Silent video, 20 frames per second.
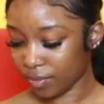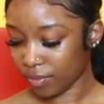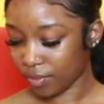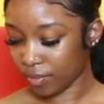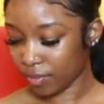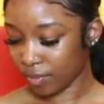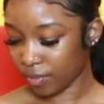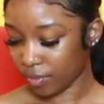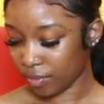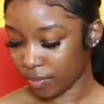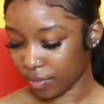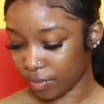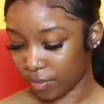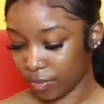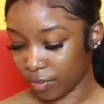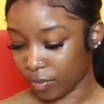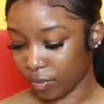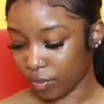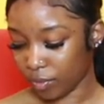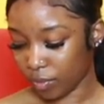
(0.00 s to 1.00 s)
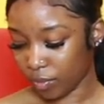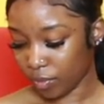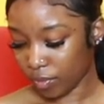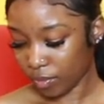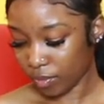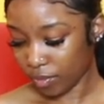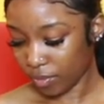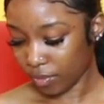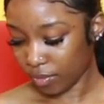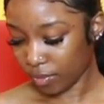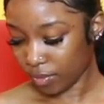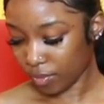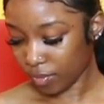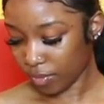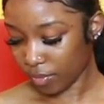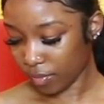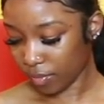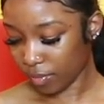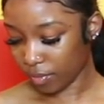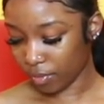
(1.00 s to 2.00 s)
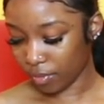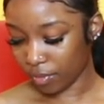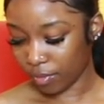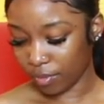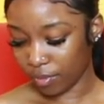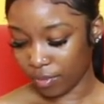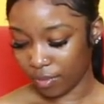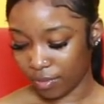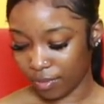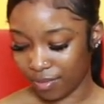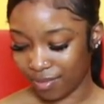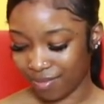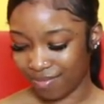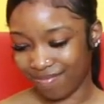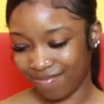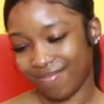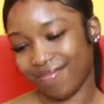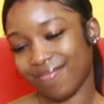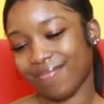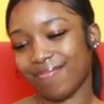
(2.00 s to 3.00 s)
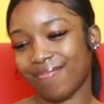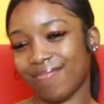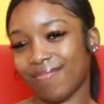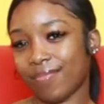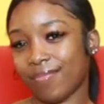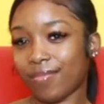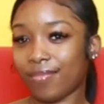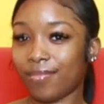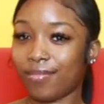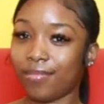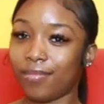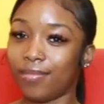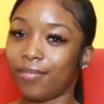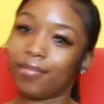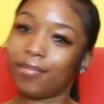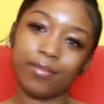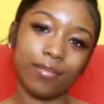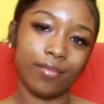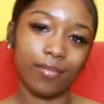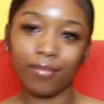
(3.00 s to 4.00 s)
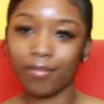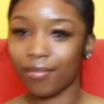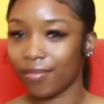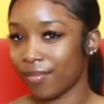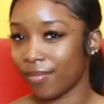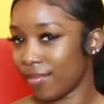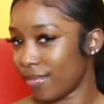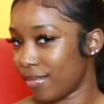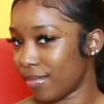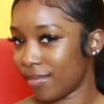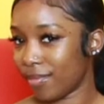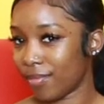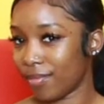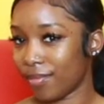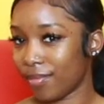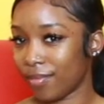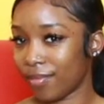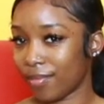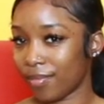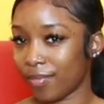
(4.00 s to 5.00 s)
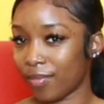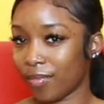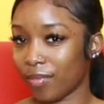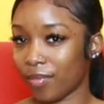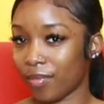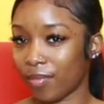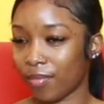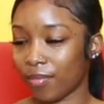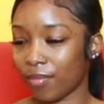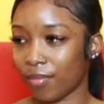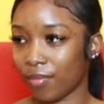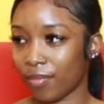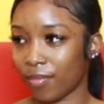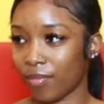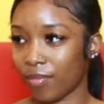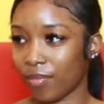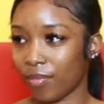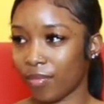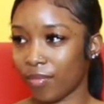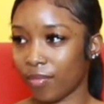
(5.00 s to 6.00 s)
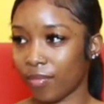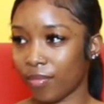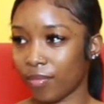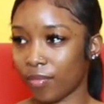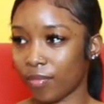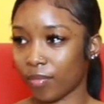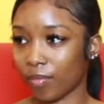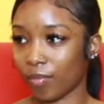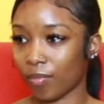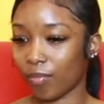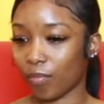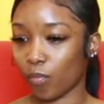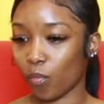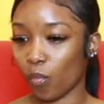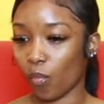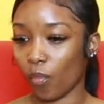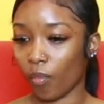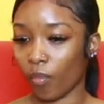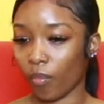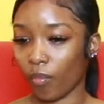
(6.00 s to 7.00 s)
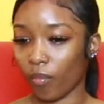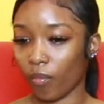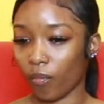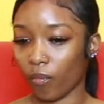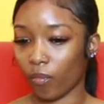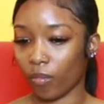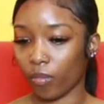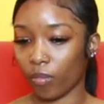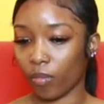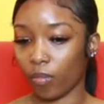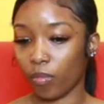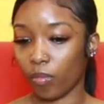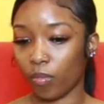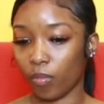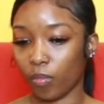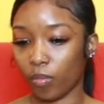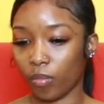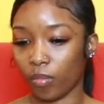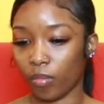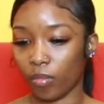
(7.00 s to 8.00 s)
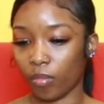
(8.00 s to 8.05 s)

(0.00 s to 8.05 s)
This person isn't speaking.